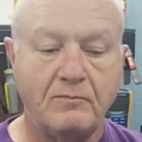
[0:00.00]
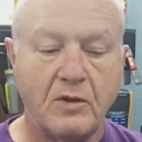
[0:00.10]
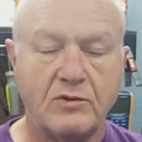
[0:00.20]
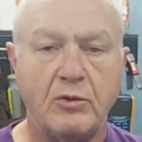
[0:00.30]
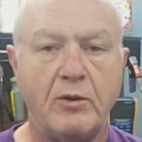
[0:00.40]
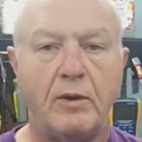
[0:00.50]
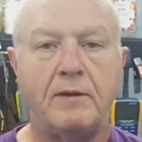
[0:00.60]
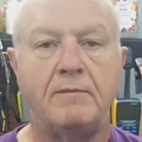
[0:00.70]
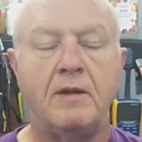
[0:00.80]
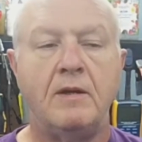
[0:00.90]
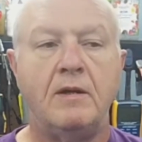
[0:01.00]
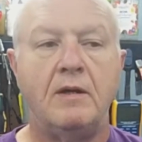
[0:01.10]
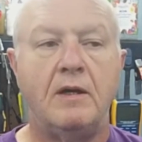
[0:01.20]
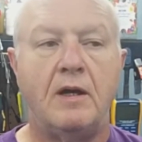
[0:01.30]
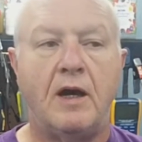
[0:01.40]
So anyway,
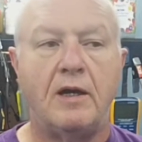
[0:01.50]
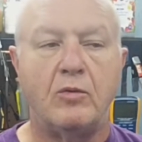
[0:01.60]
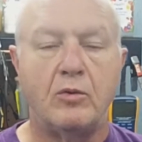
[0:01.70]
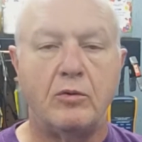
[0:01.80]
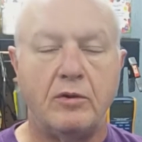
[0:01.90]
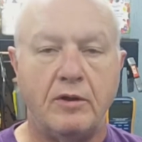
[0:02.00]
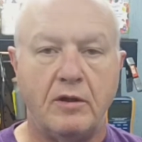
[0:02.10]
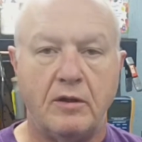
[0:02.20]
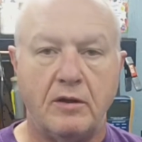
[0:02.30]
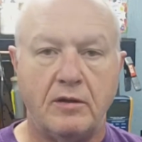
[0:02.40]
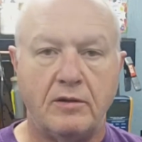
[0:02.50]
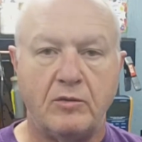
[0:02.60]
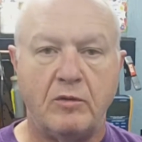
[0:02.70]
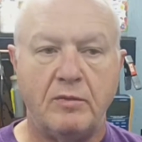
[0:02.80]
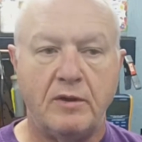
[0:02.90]
I ordered the
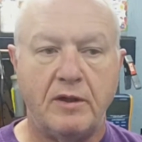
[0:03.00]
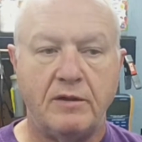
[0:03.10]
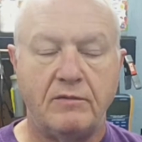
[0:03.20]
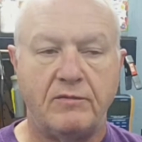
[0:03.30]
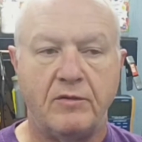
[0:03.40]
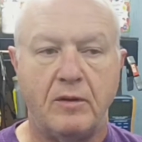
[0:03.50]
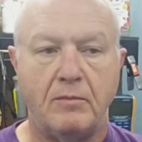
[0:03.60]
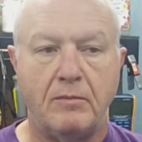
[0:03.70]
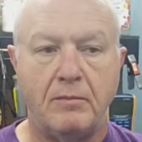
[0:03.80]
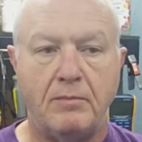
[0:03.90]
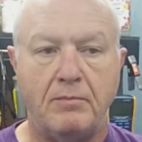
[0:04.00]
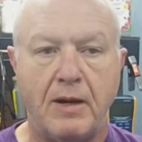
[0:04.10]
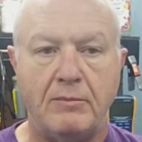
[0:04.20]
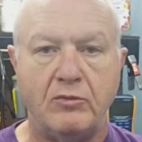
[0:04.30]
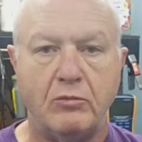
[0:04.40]
12B8 from
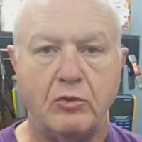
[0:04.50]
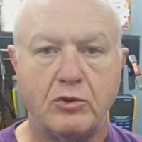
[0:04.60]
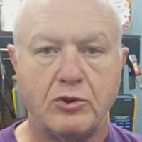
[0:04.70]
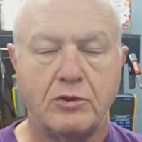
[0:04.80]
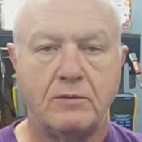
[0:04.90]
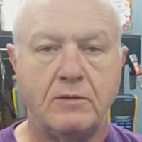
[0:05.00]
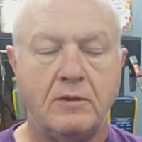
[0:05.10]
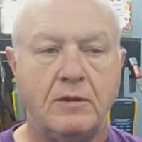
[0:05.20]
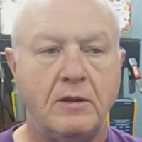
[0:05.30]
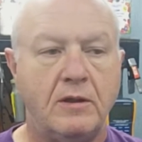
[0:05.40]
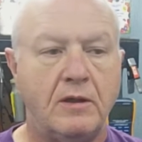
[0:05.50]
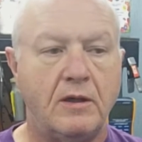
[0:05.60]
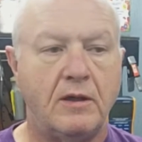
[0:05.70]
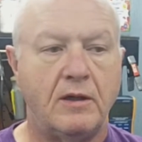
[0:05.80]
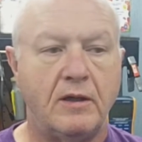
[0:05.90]
Bob DeBush
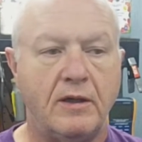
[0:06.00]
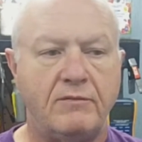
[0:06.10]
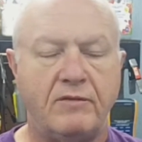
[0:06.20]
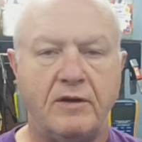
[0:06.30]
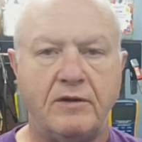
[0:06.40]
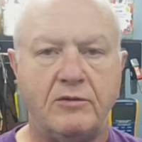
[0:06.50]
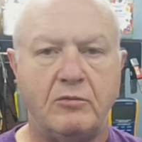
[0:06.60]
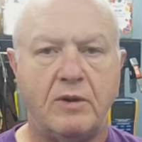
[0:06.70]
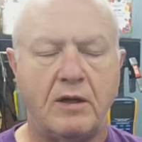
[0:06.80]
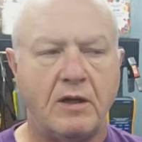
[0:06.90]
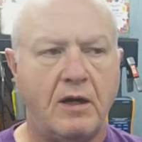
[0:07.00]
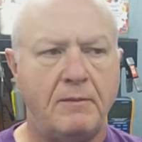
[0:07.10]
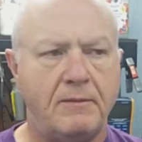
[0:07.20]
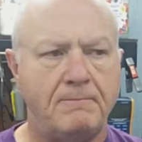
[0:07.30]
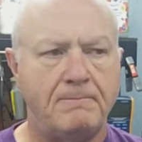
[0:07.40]
at findatube.com.
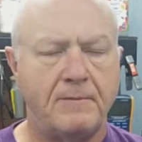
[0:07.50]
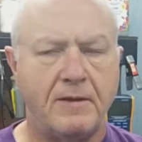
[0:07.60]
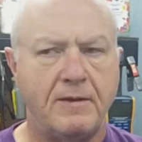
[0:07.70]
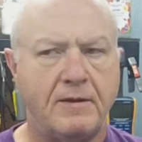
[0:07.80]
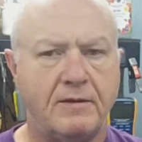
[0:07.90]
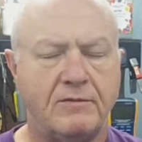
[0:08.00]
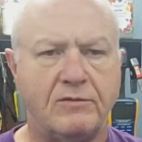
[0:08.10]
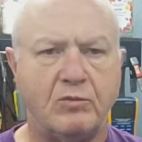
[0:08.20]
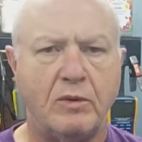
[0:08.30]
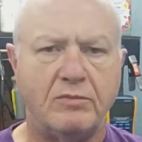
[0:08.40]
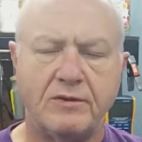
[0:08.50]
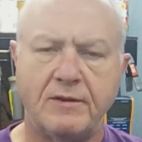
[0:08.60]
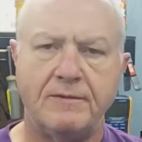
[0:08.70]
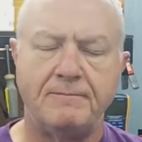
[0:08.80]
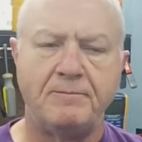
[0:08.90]
I think that's his website.